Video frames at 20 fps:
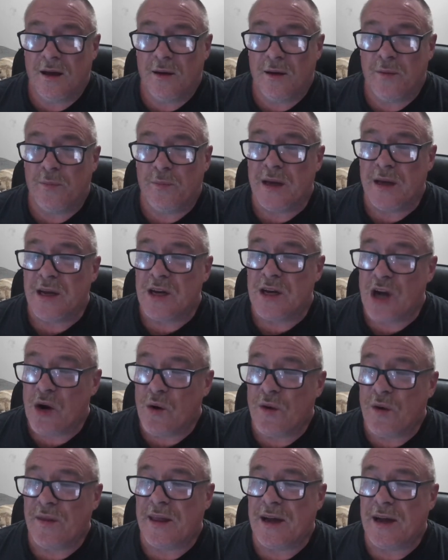But you know
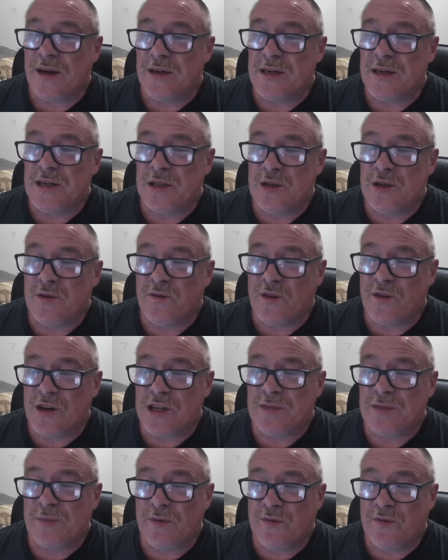what they're going to do
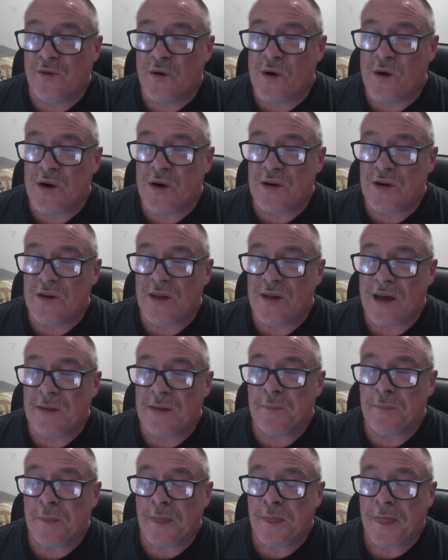first before I do that?
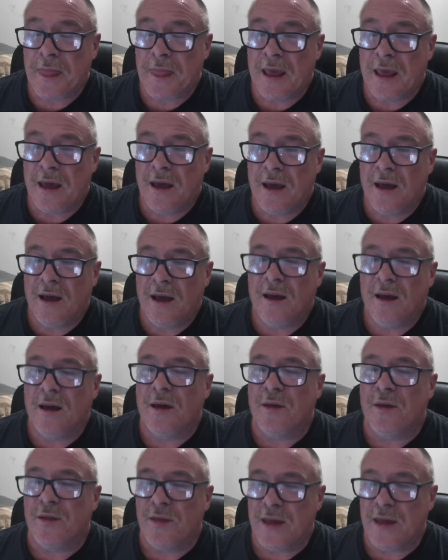
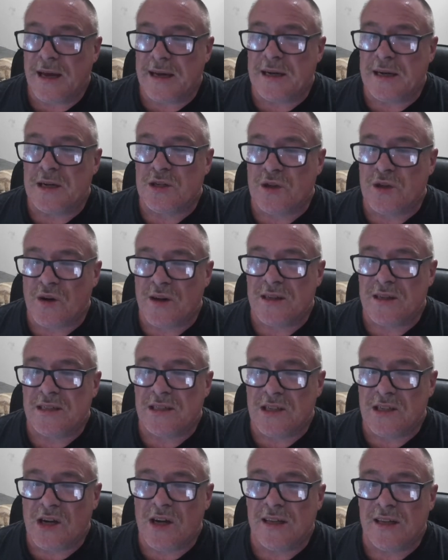They're going to try and
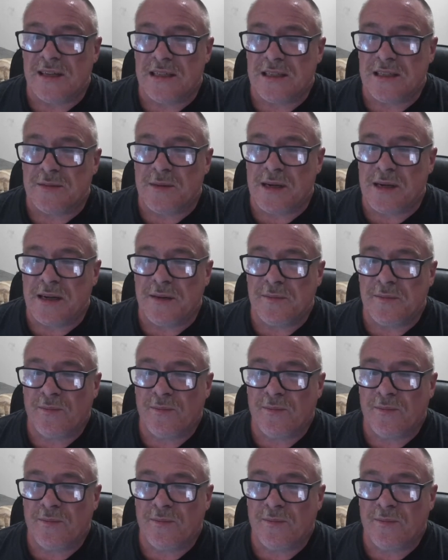silence me.